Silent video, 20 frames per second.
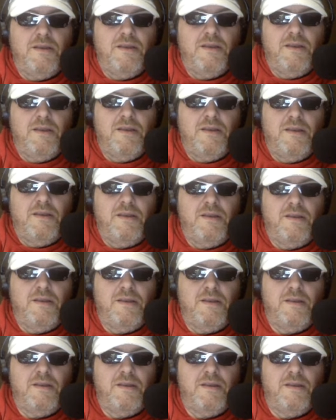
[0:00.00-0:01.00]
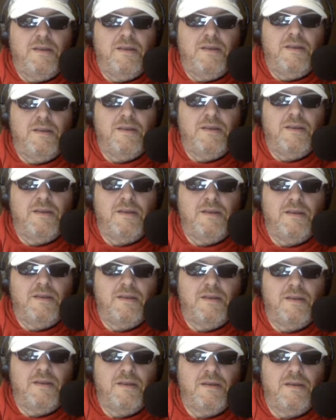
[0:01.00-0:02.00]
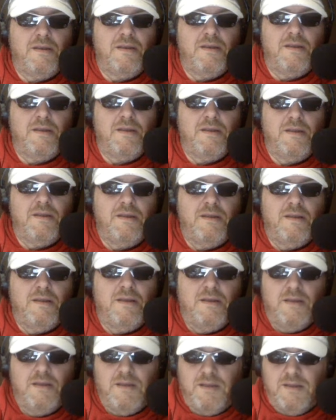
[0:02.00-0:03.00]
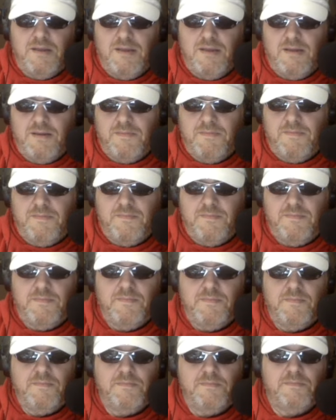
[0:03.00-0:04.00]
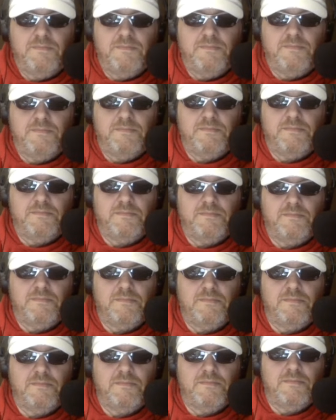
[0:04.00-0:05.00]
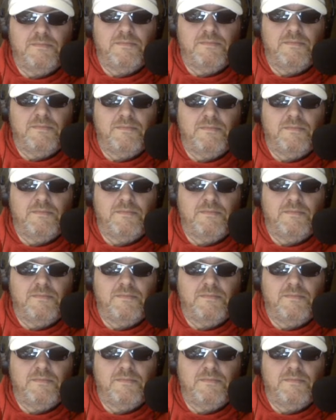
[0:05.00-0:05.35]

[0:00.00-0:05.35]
[no speech]